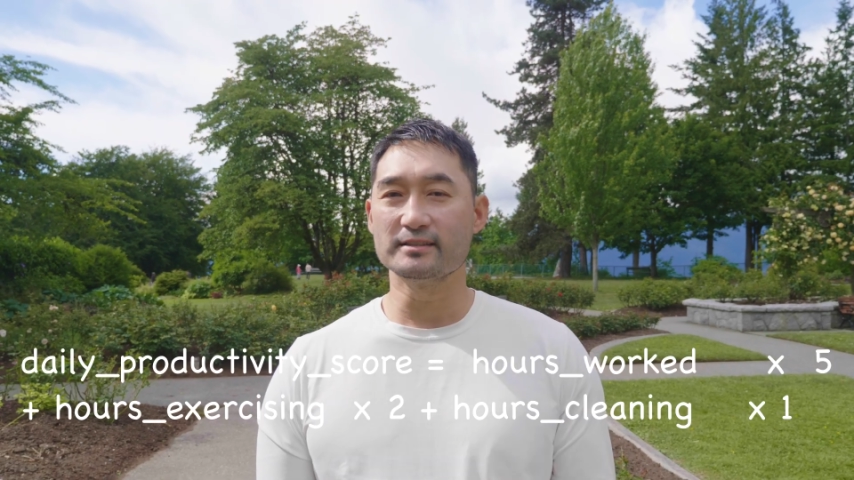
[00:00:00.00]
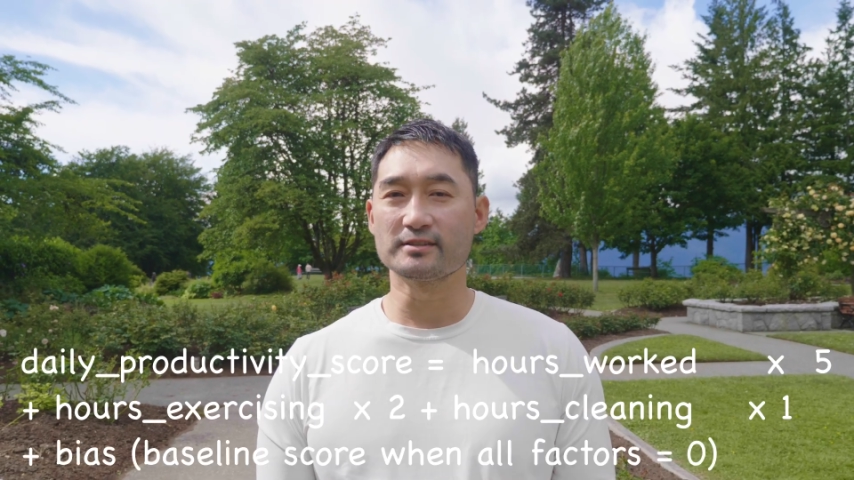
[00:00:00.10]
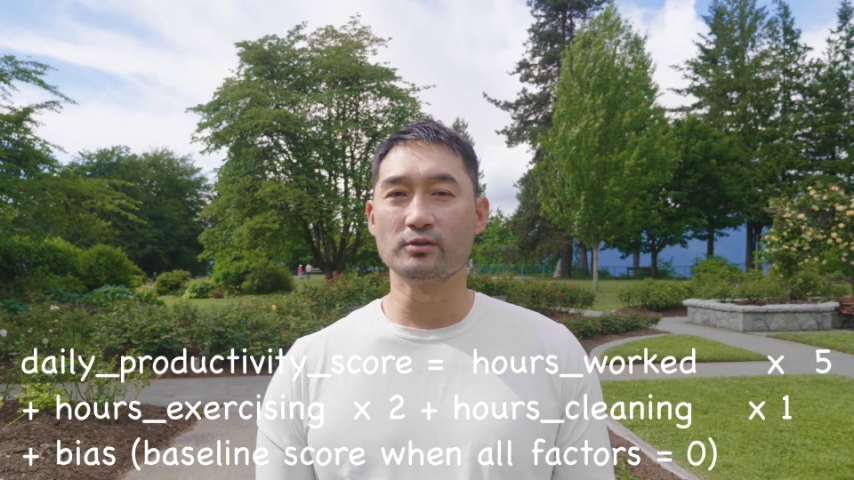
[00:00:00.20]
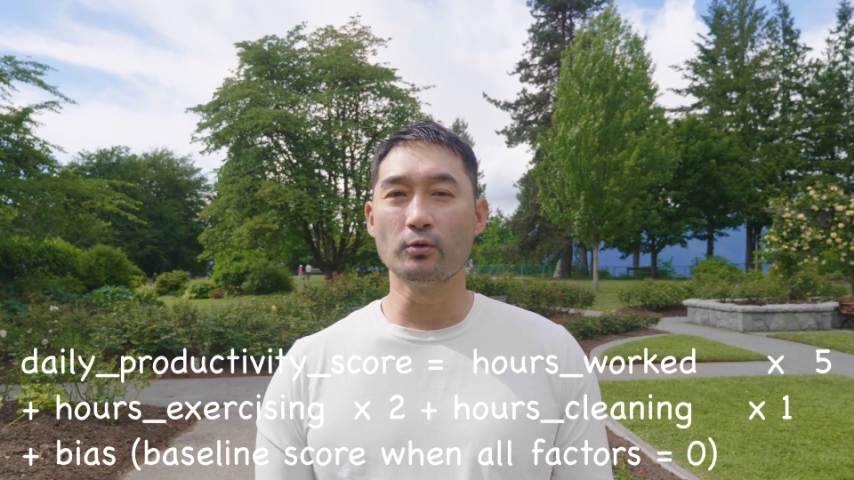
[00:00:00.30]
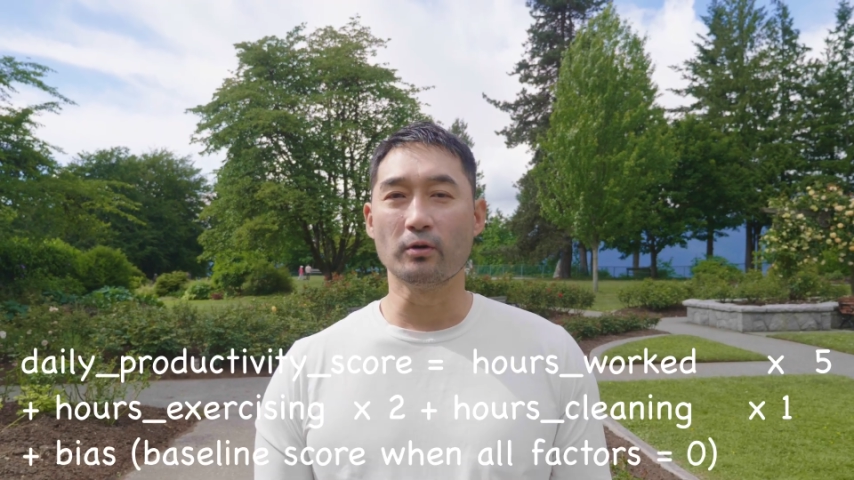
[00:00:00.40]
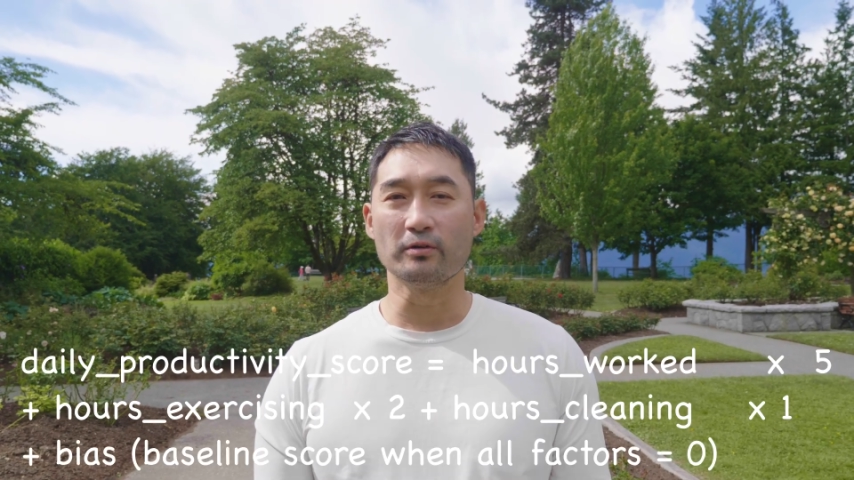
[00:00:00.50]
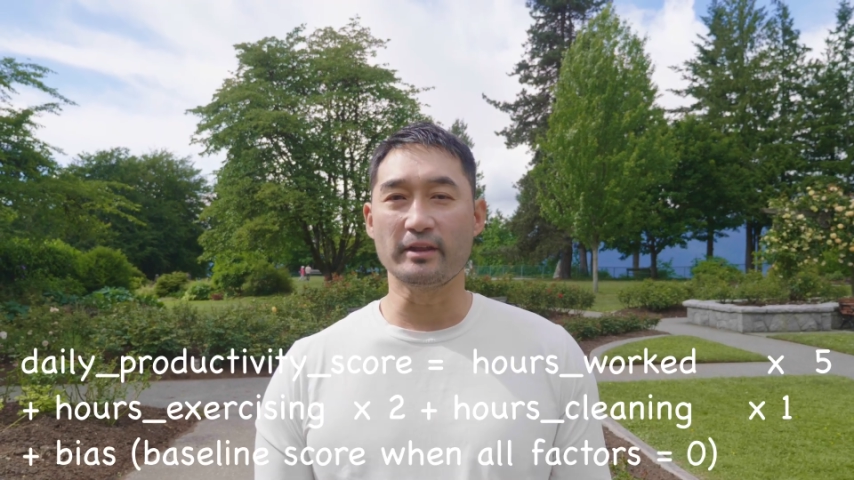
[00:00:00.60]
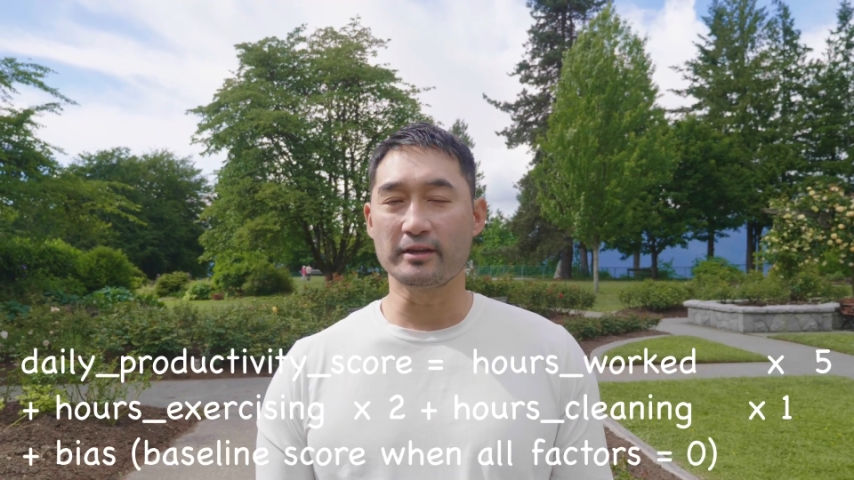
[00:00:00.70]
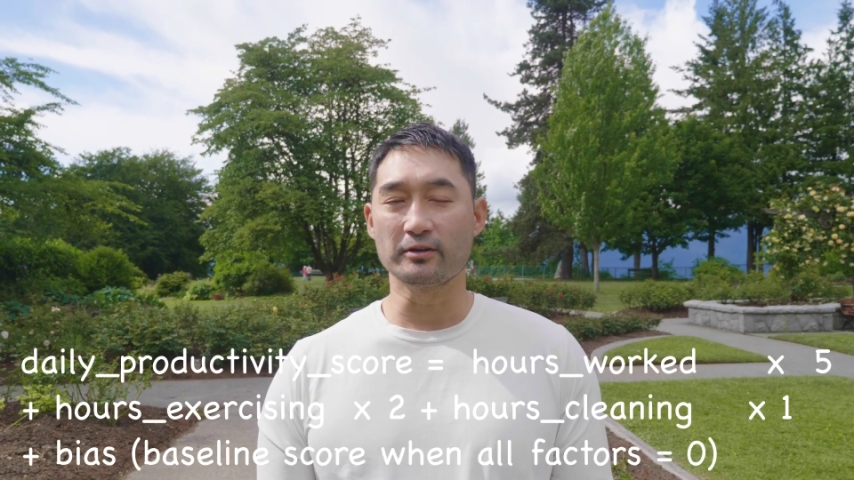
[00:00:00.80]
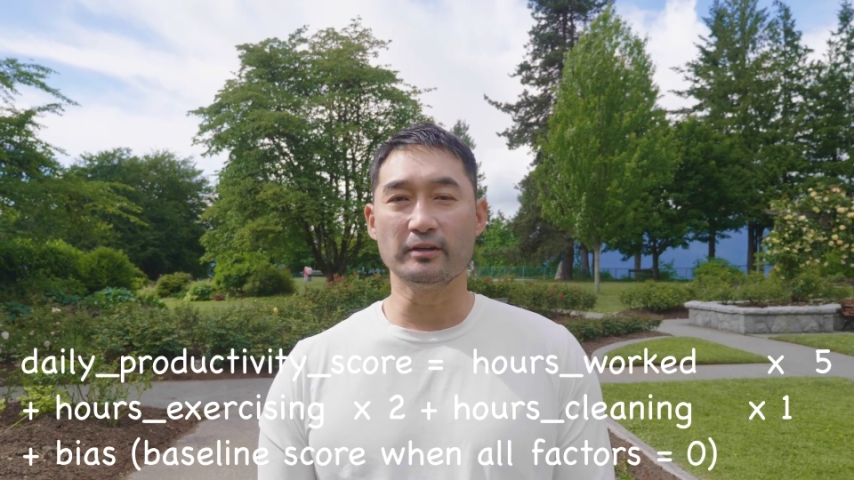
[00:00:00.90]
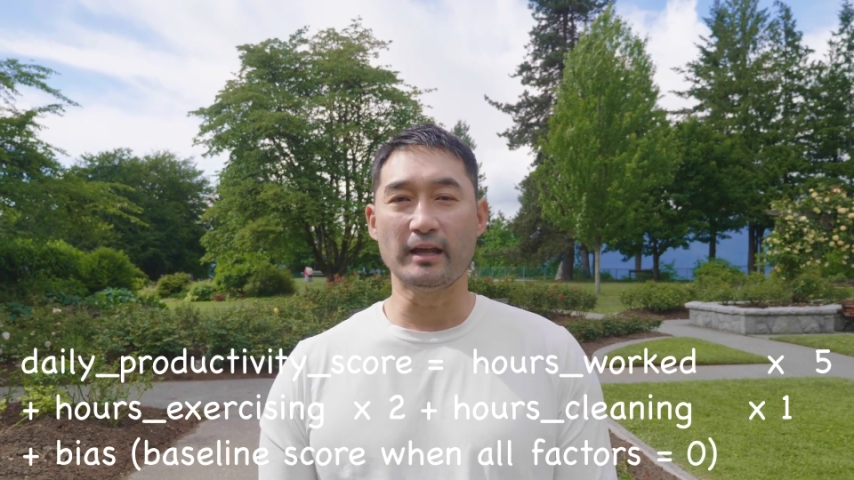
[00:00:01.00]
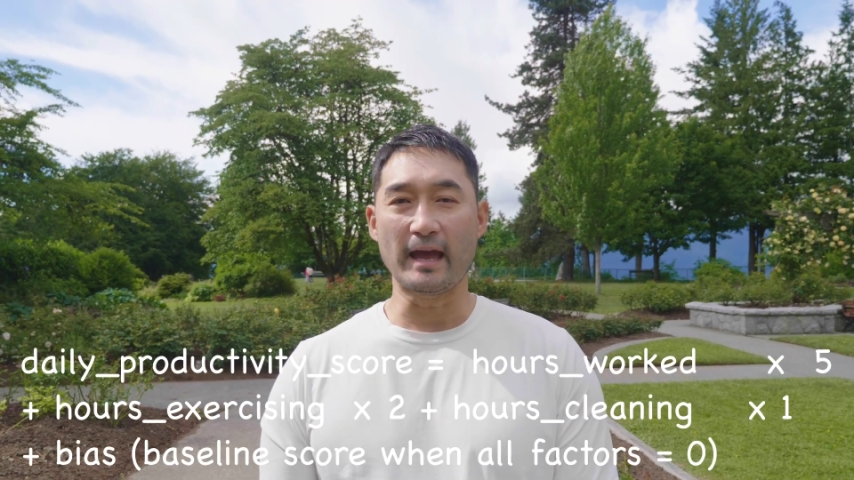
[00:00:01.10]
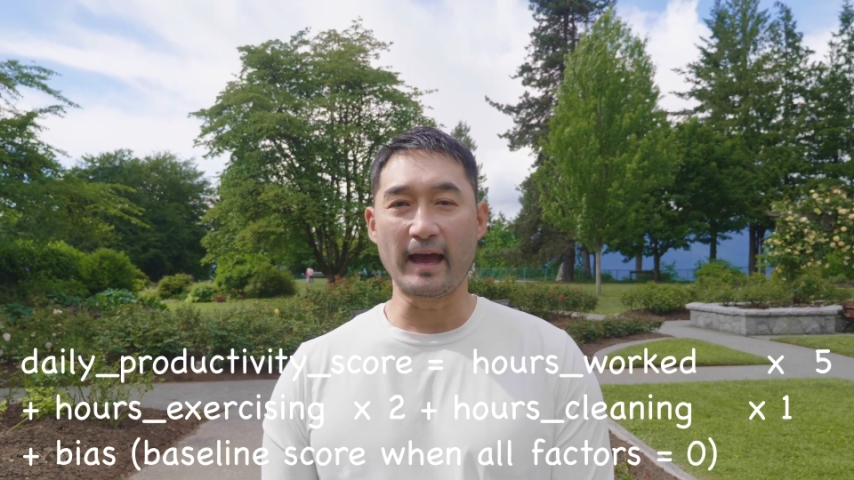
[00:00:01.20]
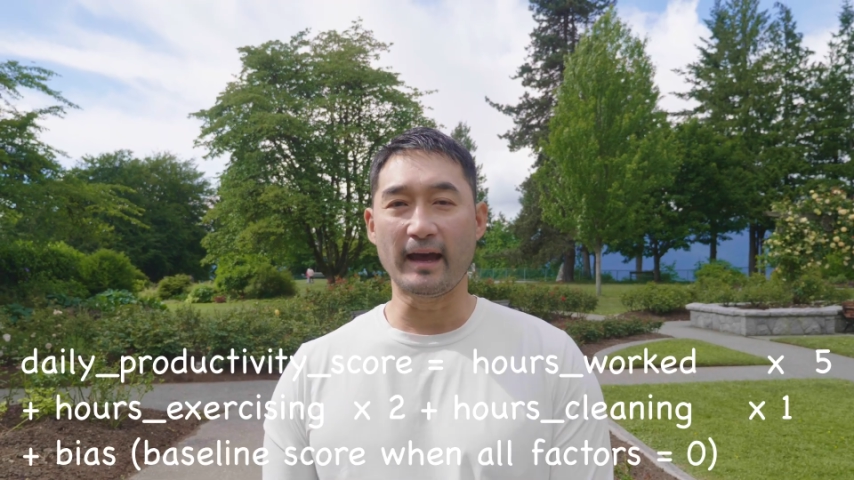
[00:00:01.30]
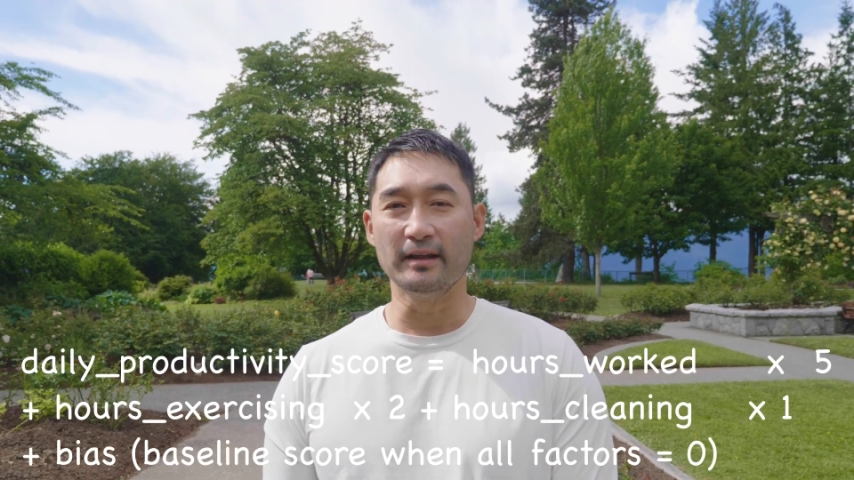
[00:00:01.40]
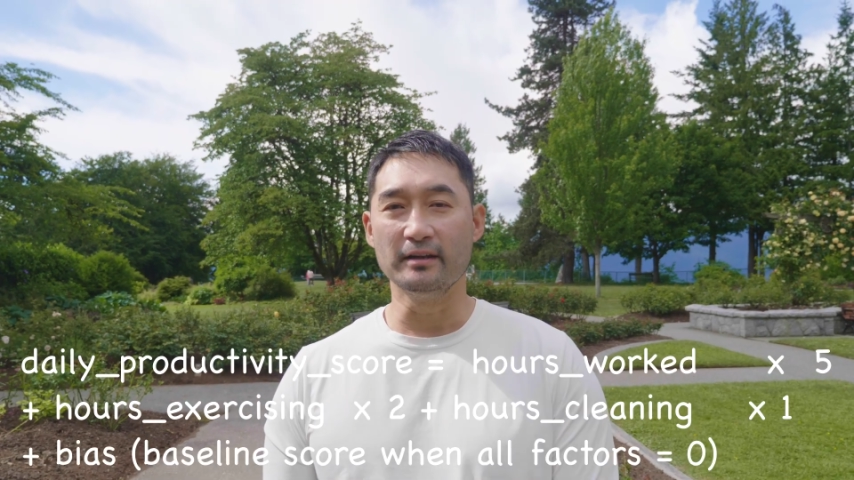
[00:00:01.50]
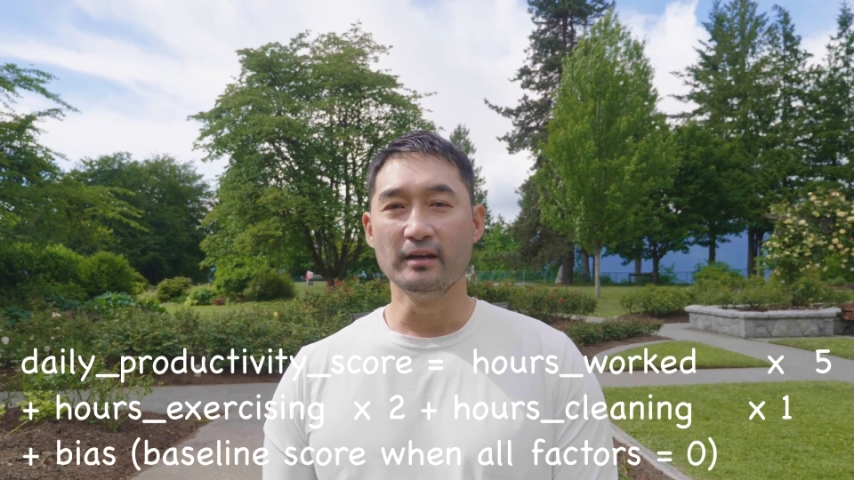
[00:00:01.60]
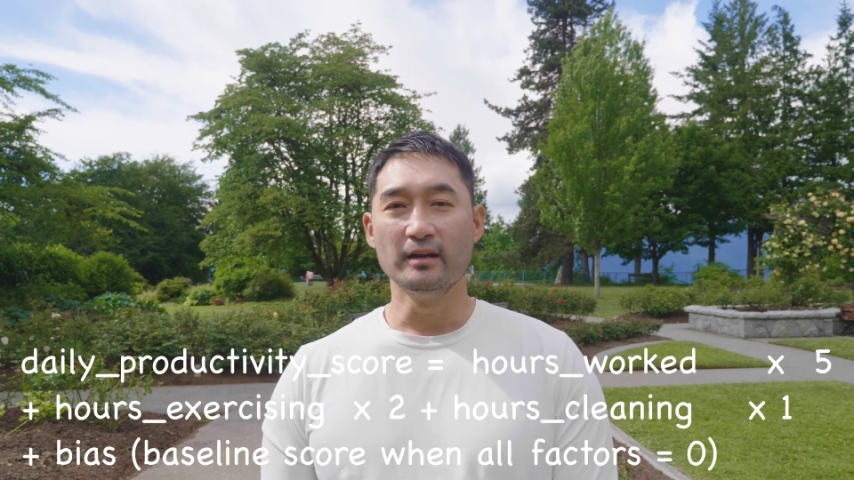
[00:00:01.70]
score that you're going to add